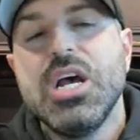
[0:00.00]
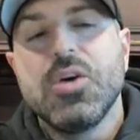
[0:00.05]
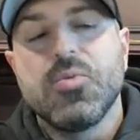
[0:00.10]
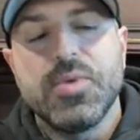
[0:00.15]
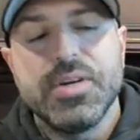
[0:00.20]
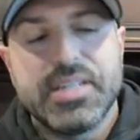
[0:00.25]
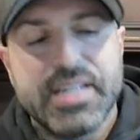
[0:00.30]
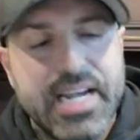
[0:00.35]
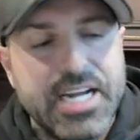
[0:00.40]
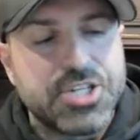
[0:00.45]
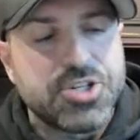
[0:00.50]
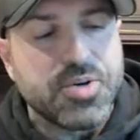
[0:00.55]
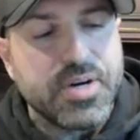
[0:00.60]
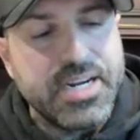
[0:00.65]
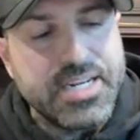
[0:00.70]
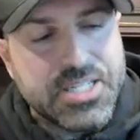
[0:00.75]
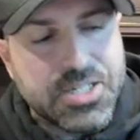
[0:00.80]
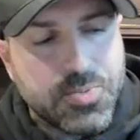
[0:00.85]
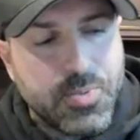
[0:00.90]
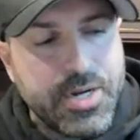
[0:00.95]
We day
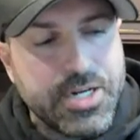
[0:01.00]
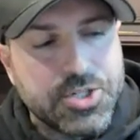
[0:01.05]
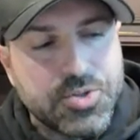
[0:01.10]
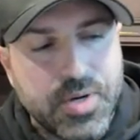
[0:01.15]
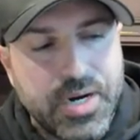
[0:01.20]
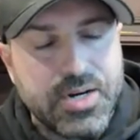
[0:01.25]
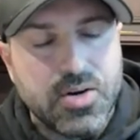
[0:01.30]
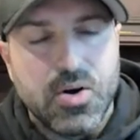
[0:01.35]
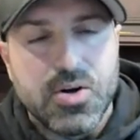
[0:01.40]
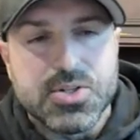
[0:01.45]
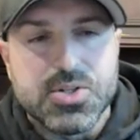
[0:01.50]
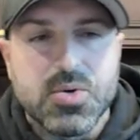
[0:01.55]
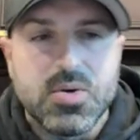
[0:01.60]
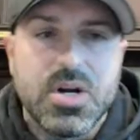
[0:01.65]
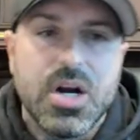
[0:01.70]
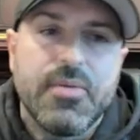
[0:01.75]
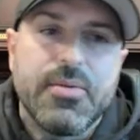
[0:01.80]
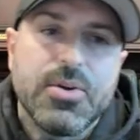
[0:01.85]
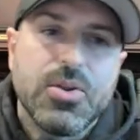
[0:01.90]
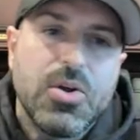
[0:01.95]
trade, swing trade, also
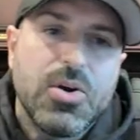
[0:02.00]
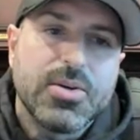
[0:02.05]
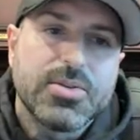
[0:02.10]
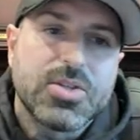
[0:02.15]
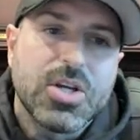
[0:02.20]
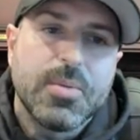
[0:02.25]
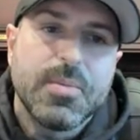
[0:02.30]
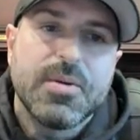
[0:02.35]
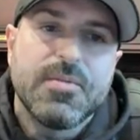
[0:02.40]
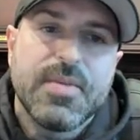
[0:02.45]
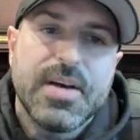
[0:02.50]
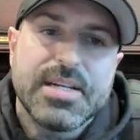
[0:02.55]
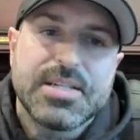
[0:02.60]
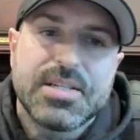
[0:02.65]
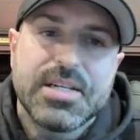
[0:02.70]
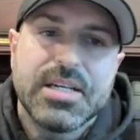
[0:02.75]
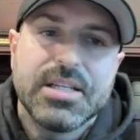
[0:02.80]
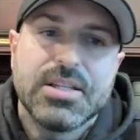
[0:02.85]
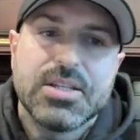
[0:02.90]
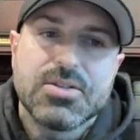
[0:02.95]
cover long-term
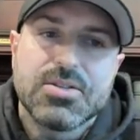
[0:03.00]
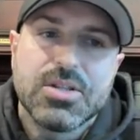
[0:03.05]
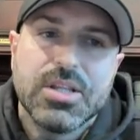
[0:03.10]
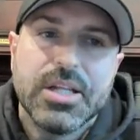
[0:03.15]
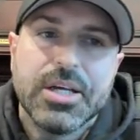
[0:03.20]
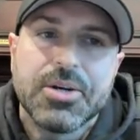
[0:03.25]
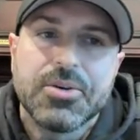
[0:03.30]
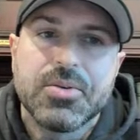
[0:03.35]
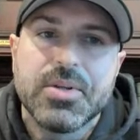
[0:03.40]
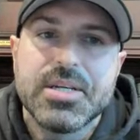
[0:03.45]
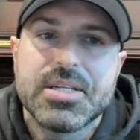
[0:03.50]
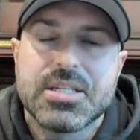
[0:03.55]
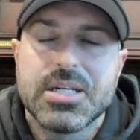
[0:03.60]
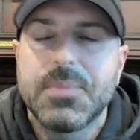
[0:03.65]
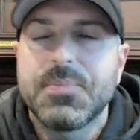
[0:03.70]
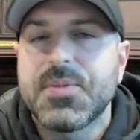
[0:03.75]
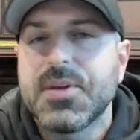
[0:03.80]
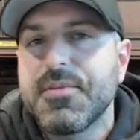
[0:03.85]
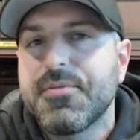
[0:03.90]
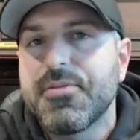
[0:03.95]
investing. There's literally
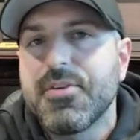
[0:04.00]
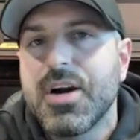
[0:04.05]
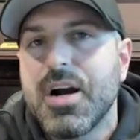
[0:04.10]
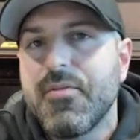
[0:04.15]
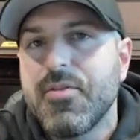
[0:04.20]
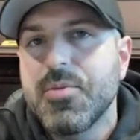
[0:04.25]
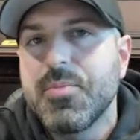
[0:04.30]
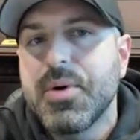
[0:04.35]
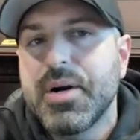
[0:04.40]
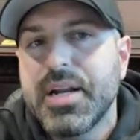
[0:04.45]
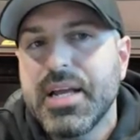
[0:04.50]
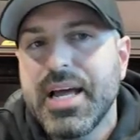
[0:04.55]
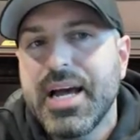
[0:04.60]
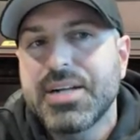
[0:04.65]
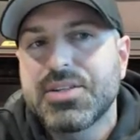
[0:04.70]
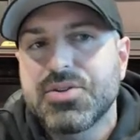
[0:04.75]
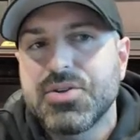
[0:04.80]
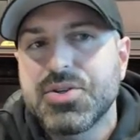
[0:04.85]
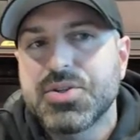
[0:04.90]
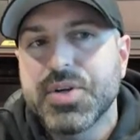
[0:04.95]
something for everybody
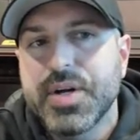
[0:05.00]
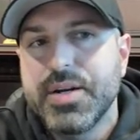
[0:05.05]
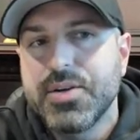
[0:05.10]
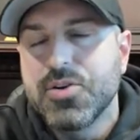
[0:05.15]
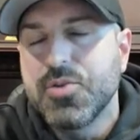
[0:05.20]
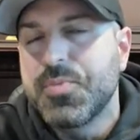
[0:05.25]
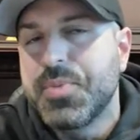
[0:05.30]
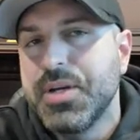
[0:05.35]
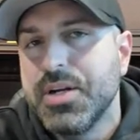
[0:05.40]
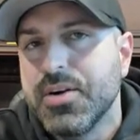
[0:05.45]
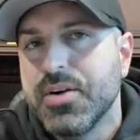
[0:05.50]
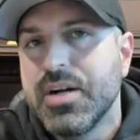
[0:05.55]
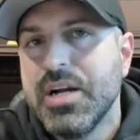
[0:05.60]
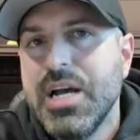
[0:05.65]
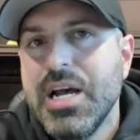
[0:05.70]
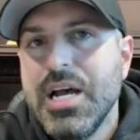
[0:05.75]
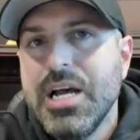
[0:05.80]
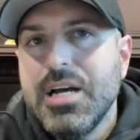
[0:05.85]
at True Trading Group here.